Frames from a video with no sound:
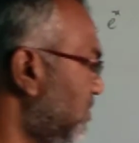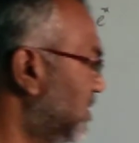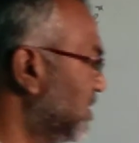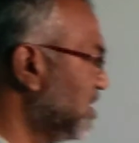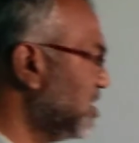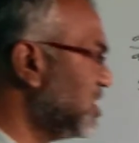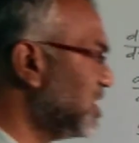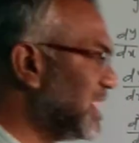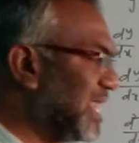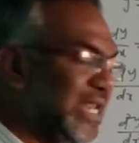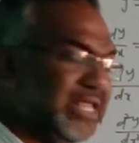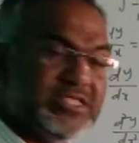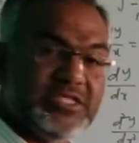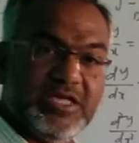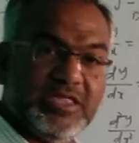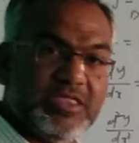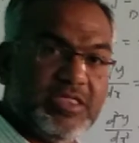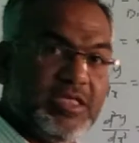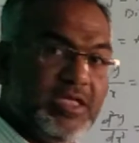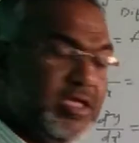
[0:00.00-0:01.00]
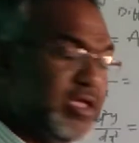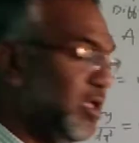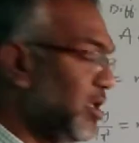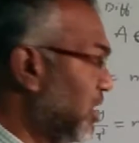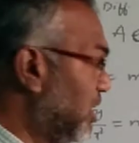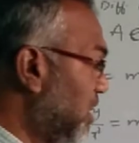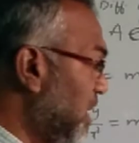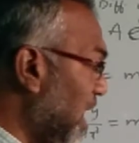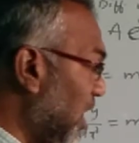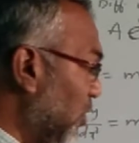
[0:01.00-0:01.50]
This is LHS.
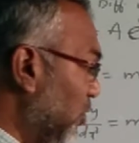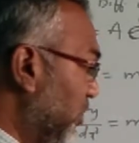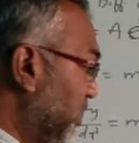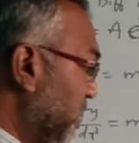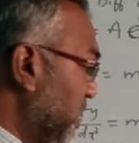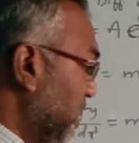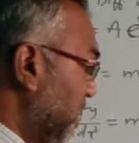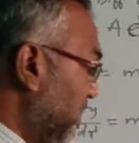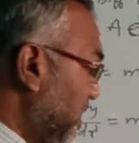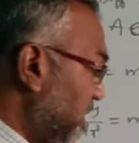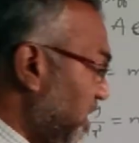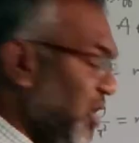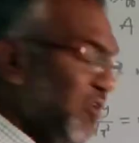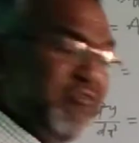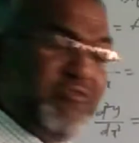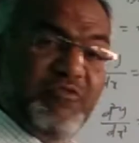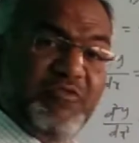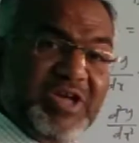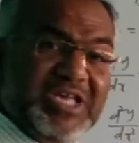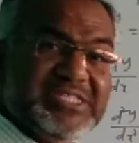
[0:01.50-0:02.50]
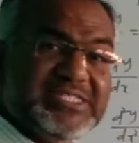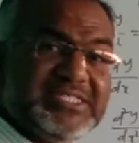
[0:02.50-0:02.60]
Now, if we